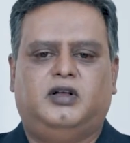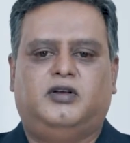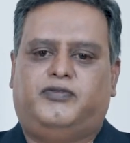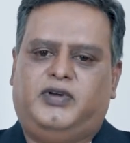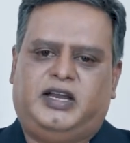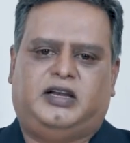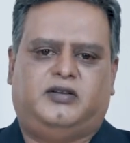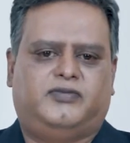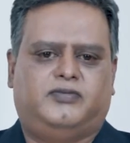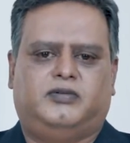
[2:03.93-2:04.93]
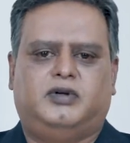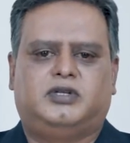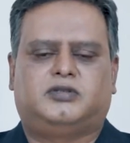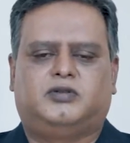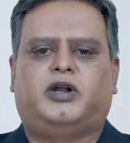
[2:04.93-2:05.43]
Fair enough,
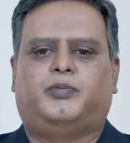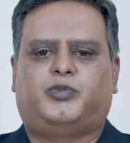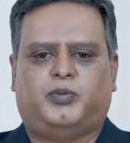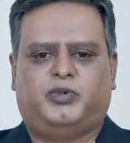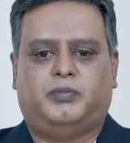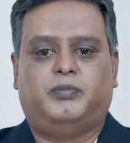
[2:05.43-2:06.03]
it's not a problem,